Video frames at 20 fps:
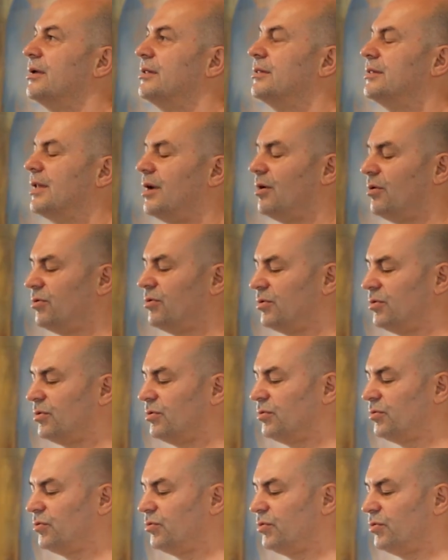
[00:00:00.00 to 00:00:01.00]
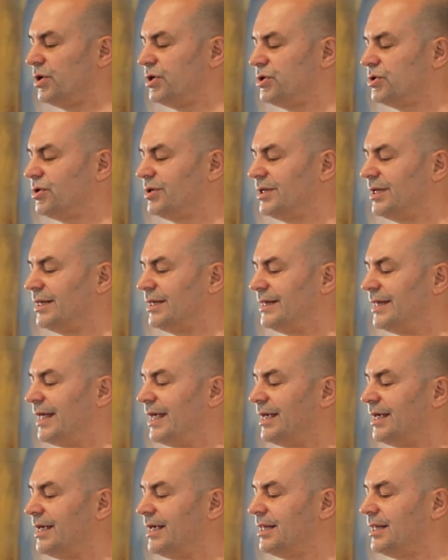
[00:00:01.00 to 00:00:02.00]
Now, we shouldn't
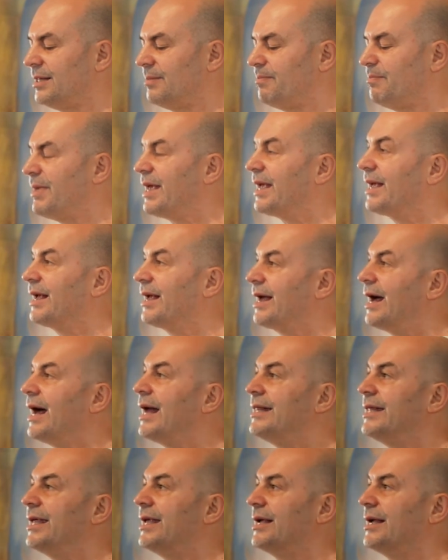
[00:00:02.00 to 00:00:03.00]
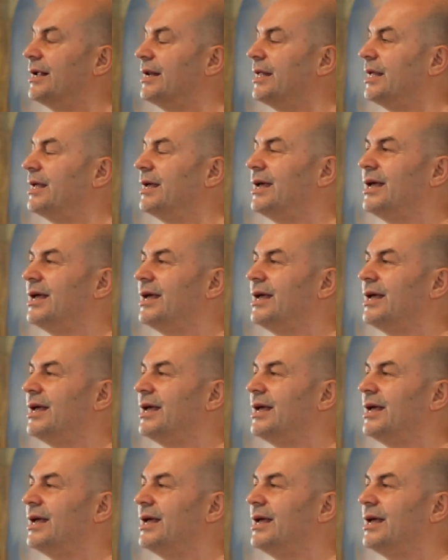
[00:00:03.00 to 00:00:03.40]
take it mechanically.